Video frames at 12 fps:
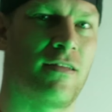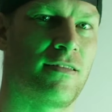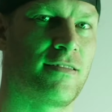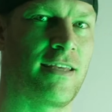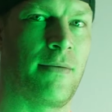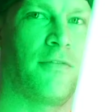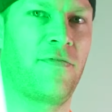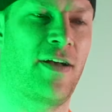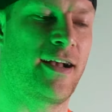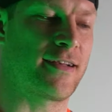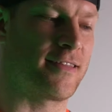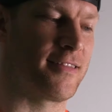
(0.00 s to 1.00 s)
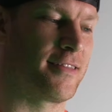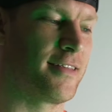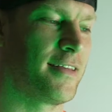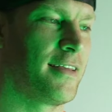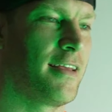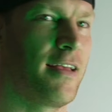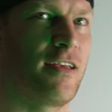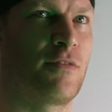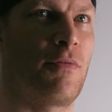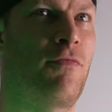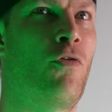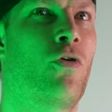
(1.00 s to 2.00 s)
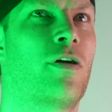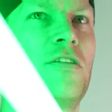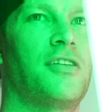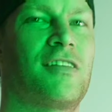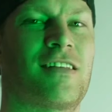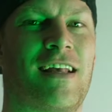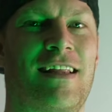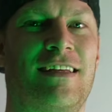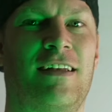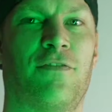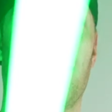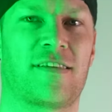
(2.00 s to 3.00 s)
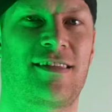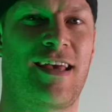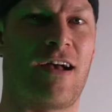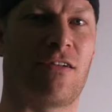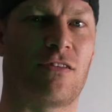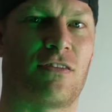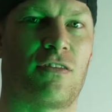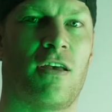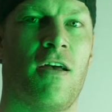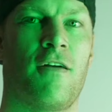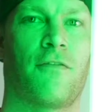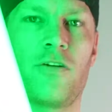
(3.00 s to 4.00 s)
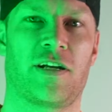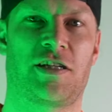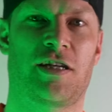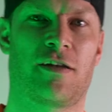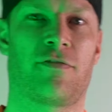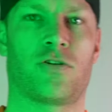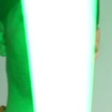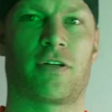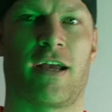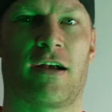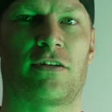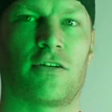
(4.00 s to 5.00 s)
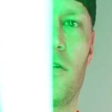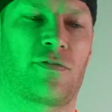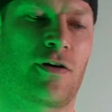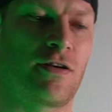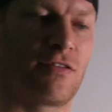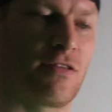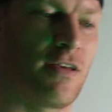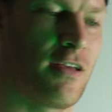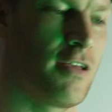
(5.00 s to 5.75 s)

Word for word: same effects as before, just slightly different sounds for each individual character as far as